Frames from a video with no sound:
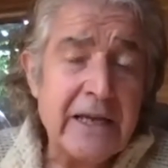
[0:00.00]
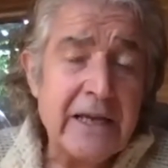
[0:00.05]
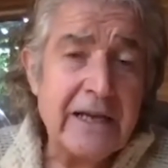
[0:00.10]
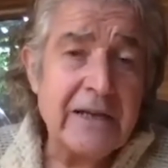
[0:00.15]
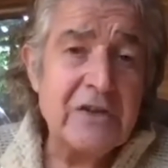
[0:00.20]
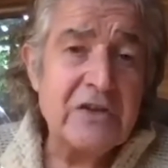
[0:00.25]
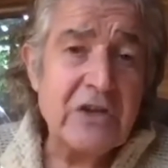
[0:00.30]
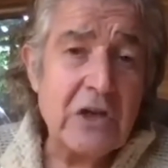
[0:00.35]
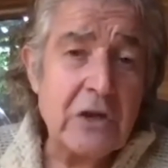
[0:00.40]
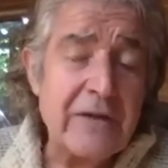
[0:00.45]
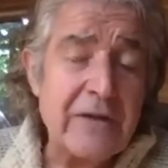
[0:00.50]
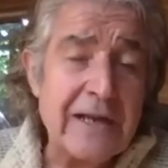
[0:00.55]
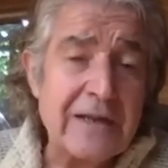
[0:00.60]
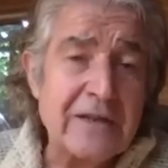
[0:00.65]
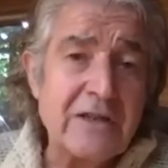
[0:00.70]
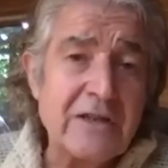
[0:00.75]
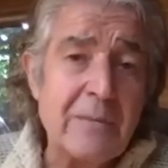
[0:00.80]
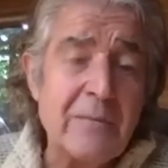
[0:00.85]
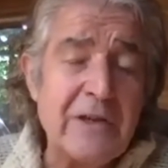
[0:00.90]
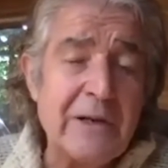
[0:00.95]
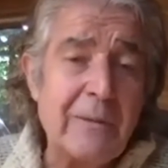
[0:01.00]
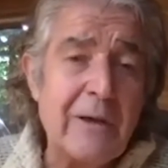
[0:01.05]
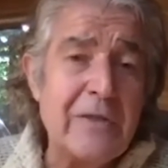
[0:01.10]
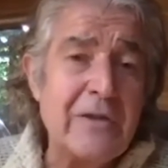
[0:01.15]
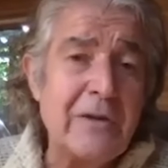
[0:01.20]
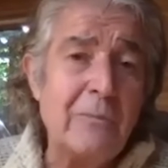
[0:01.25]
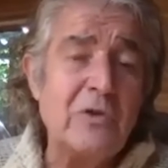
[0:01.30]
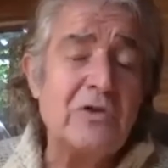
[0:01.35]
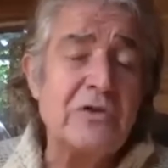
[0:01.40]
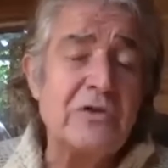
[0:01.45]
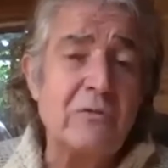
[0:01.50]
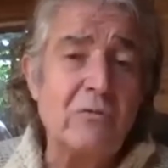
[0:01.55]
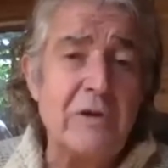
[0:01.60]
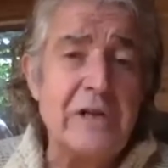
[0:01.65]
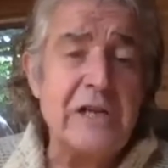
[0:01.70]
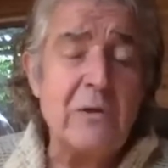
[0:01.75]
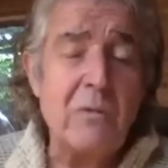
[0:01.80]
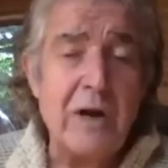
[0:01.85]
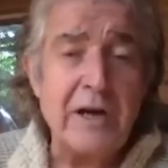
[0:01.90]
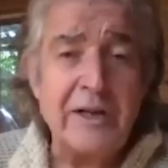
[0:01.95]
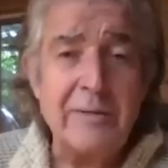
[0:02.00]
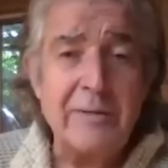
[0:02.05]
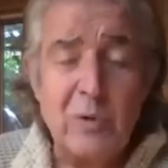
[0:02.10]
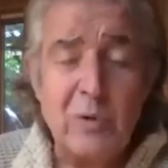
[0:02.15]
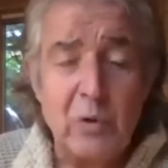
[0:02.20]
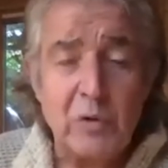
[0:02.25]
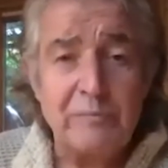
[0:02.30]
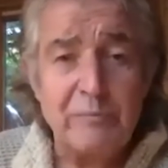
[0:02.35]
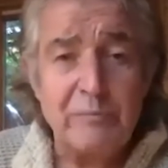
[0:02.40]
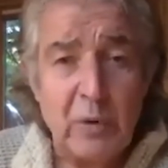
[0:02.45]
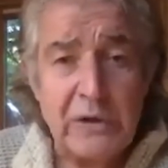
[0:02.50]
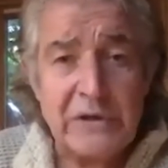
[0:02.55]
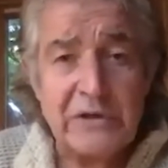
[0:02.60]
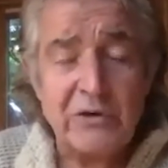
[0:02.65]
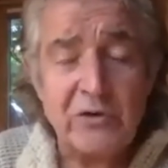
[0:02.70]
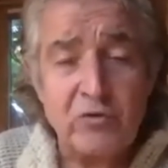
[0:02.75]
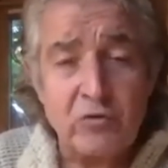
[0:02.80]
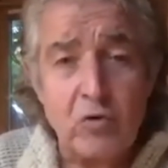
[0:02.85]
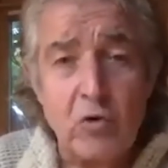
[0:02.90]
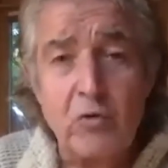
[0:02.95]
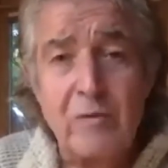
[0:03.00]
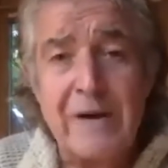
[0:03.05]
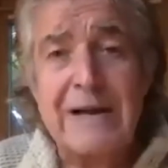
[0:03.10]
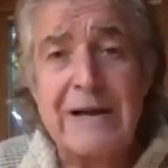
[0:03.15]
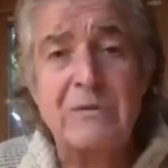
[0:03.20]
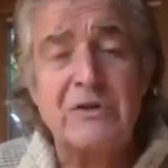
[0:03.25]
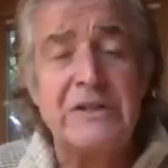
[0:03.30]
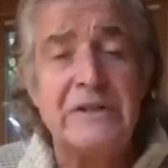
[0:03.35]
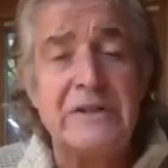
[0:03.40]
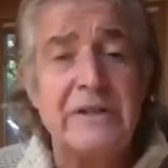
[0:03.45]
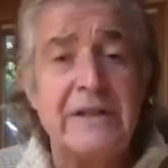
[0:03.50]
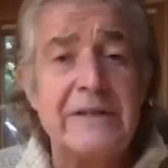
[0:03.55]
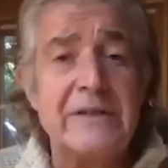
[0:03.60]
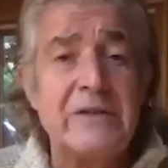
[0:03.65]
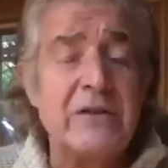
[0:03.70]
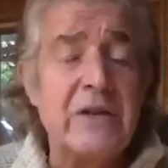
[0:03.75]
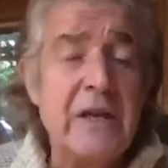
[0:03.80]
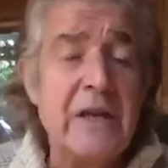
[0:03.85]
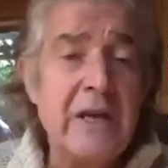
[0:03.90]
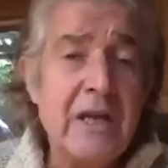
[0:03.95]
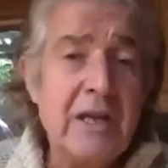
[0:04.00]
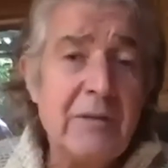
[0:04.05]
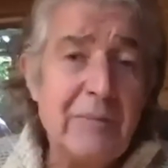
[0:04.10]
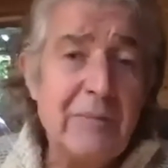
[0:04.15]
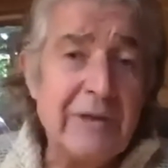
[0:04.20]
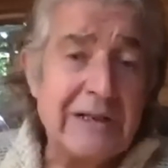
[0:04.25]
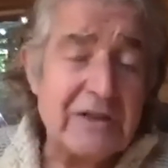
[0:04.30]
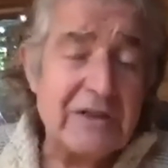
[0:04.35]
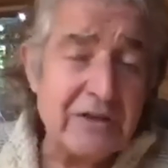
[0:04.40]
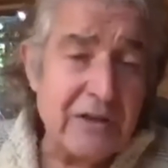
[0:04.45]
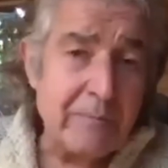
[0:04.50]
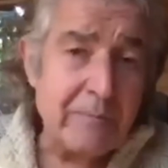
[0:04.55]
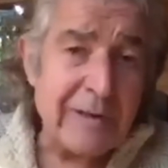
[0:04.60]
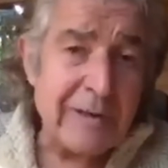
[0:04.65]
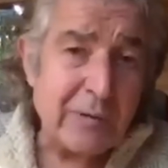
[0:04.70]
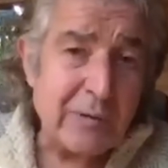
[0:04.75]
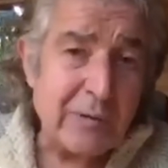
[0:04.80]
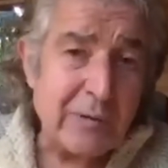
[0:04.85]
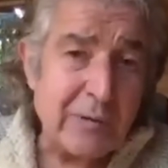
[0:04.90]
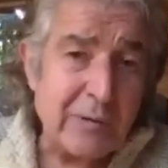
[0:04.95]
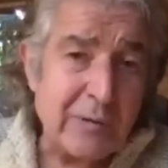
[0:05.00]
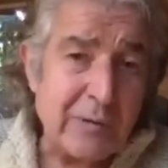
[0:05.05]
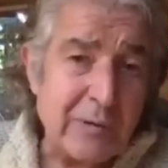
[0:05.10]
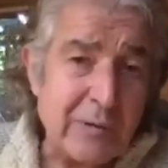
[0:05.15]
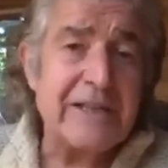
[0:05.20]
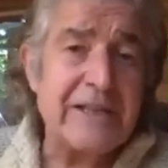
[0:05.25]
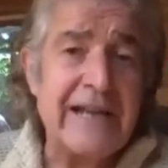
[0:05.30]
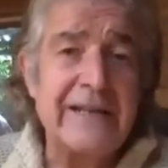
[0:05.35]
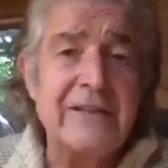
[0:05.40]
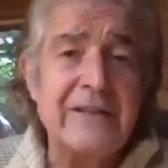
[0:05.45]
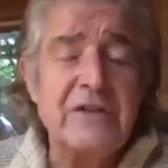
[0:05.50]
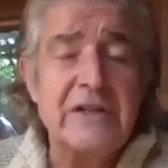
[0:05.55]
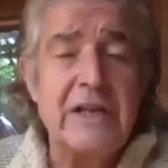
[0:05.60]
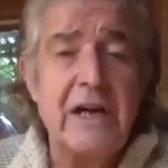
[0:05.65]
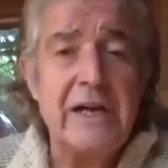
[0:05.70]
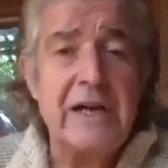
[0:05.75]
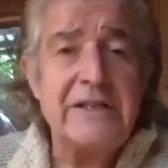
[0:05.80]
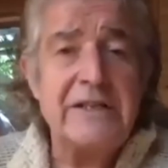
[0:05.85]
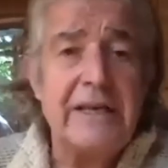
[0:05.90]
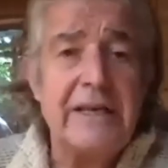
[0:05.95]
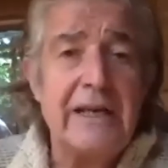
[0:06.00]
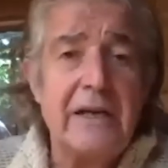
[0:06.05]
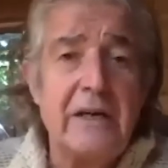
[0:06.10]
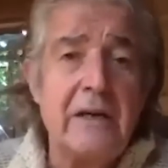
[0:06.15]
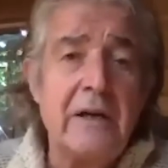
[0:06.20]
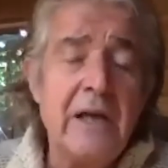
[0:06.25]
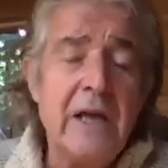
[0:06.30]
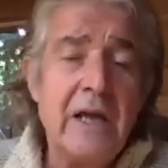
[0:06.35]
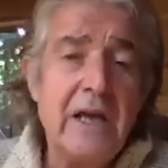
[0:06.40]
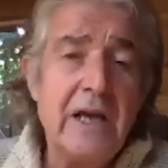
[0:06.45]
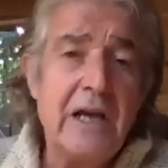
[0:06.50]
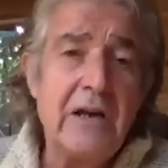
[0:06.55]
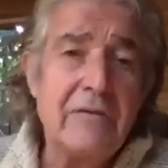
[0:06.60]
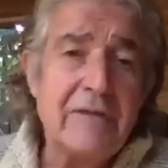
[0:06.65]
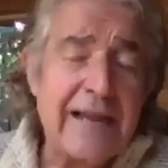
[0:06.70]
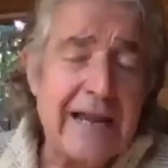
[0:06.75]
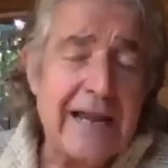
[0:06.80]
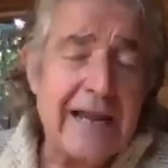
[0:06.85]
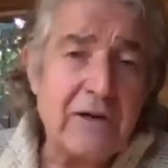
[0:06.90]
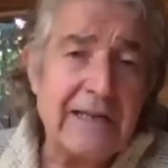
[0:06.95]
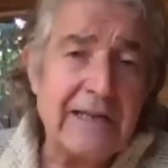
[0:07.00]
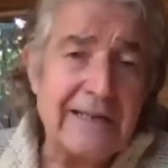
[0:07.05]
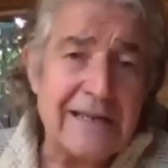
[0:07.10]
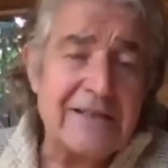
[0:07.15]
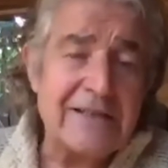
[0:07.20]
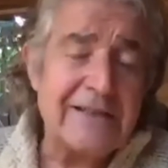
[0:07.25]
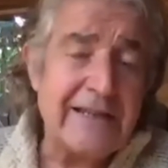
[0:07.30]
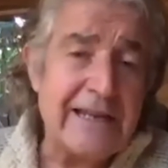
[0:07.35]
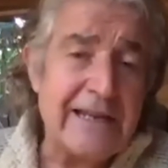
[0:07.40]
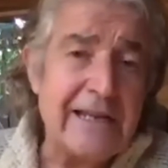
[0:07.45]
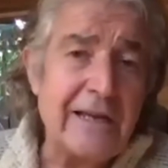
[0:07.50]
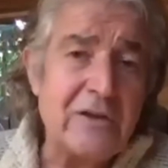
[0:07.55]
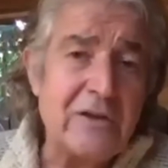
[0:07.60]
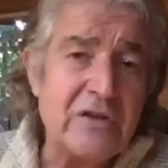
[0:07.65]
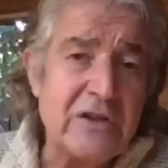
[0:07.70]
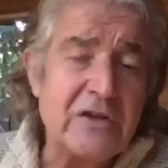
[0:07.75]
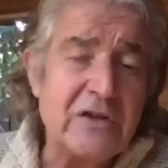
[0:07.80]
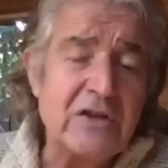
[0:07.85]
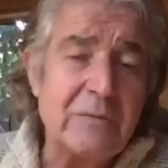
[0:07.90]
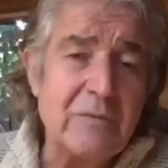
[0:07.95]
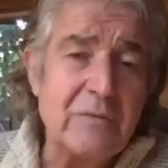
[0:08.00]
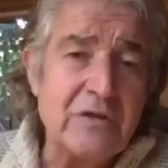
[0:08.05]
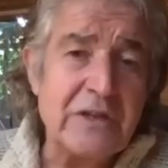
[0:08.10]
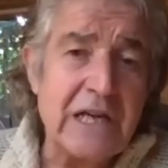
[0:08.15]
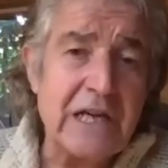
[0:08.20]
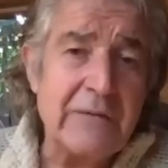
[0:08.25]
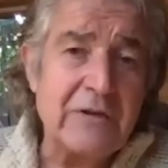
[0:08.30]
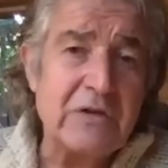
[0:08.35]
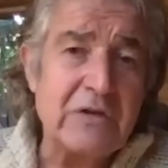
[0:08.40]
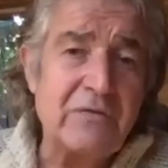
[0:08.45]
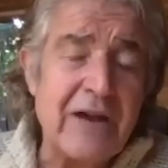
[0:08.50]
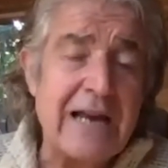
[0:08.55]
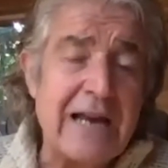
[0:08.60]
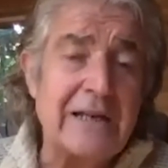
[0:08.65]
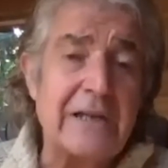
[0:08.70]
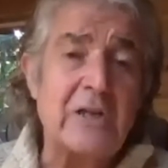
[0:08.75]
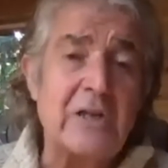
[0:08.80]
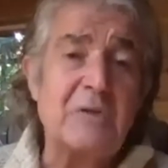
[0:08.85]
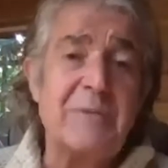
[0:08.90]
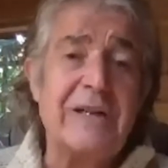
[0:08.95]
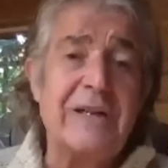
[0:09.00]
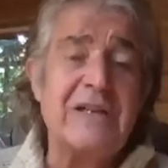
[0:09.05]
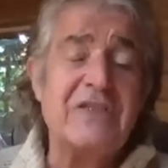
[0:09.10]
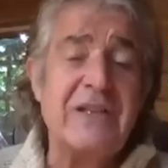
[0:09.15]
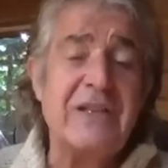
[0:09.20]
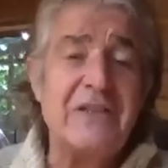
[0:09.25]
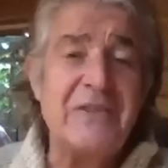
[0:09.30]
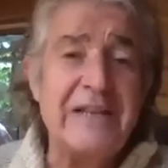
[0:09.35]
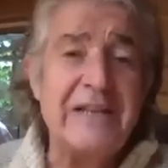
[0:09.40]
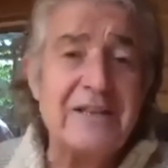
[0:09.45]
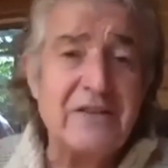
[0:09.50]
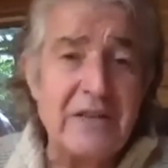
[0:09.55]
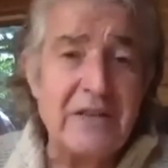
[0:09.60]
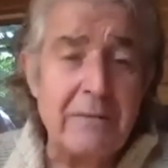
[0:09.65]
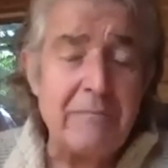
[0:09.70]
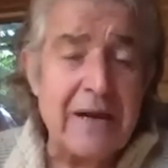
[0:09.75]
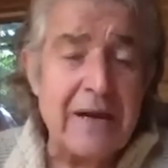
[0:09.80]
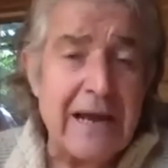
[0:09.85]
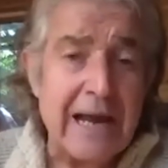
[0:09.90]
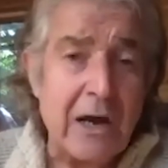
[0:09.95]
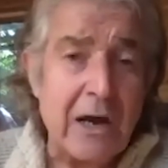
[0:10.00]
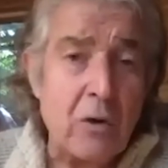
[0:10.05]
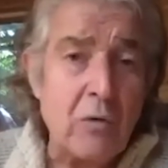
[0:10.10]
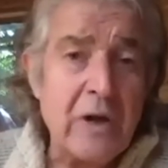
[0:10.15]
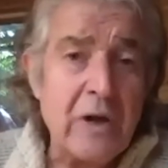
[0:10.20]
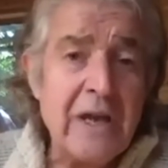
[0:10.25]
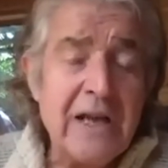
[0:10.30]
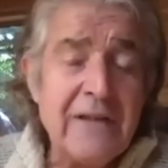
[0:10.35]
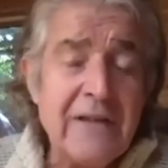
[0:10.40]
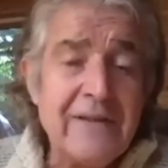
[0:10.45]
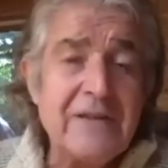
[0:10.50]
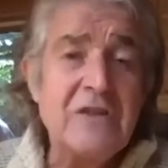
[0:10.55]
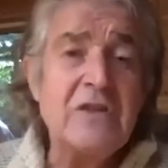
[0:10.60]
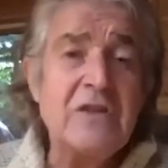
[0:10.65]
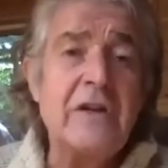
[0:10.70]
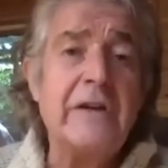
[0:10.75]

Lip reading: And so that's something I think which is a really quite an important point to draw out in this, because some people react against the idea of calculating ecosystem service values because they think somehow this is going to